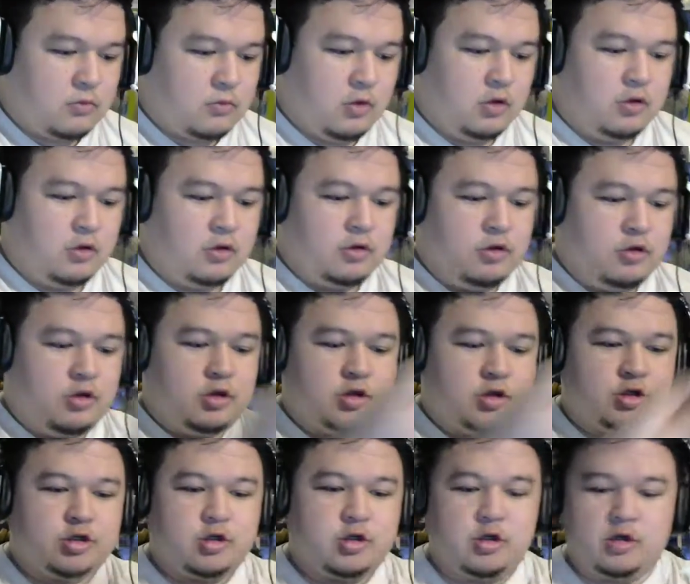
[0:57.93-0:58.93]
The
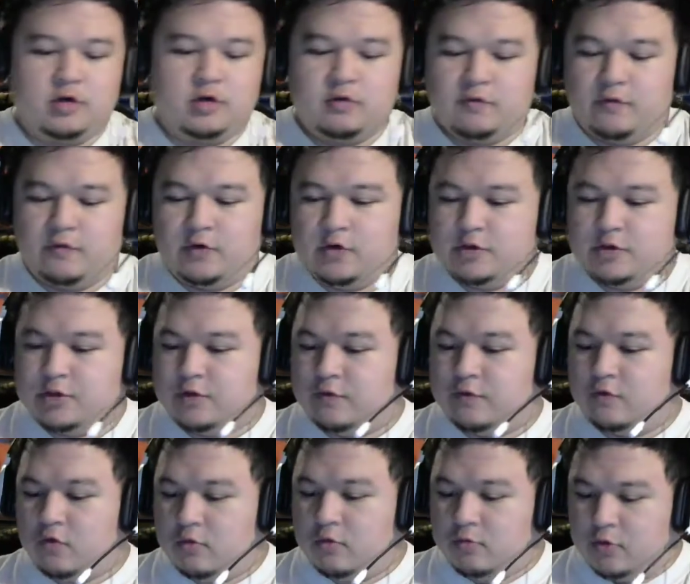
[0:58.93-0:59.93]
shirt, first and
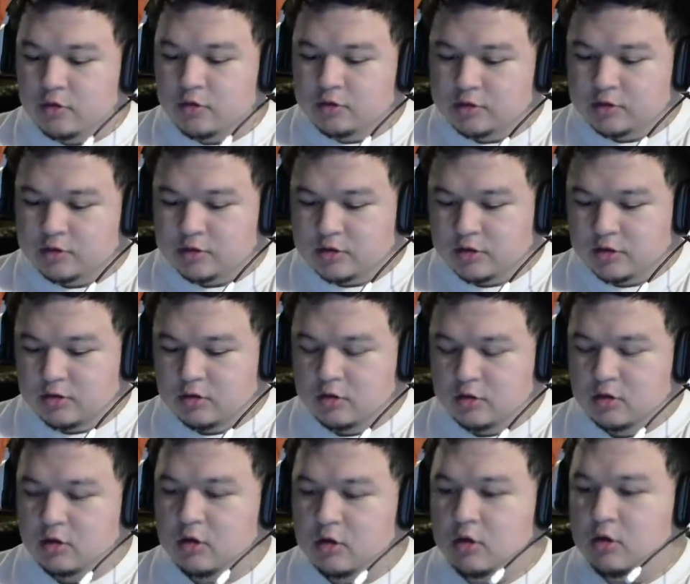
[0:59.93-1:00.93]
foremost,
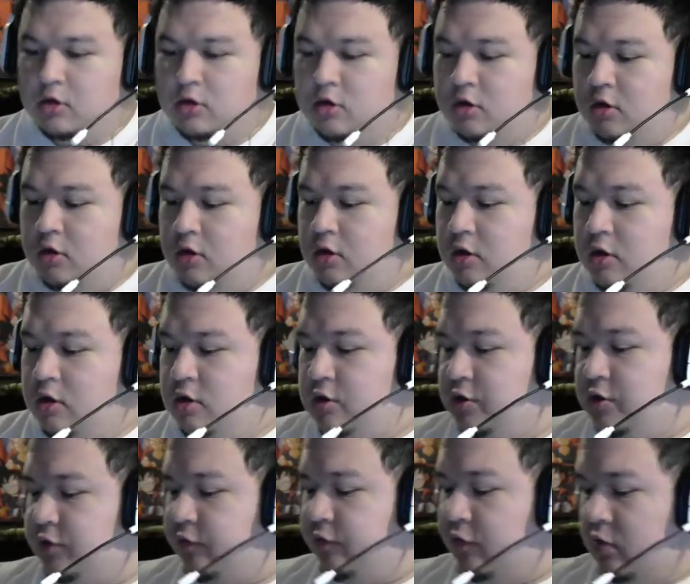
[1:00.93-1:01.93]
is
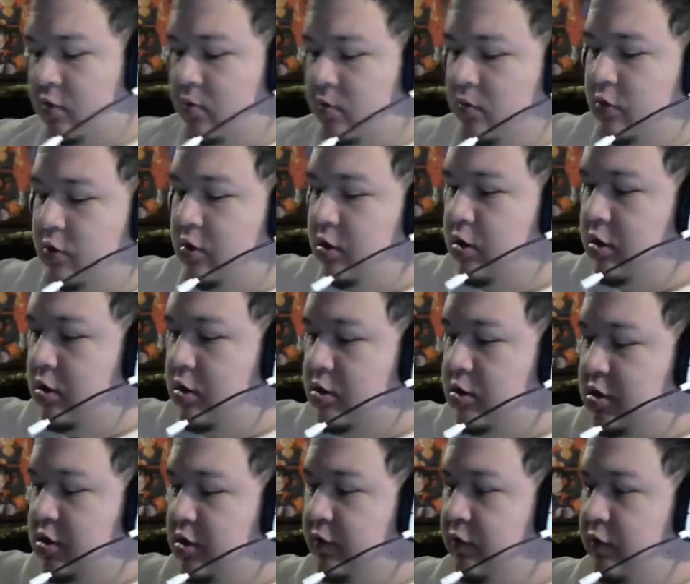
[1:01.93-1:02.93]
from the
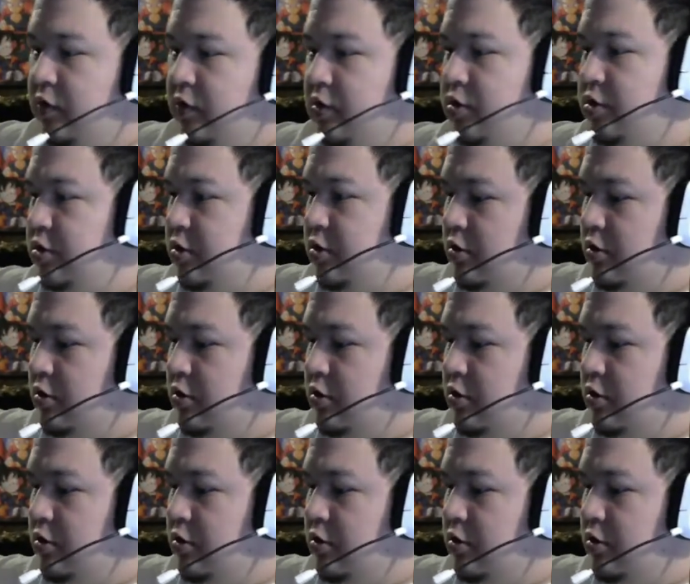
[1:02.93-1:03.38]
TV show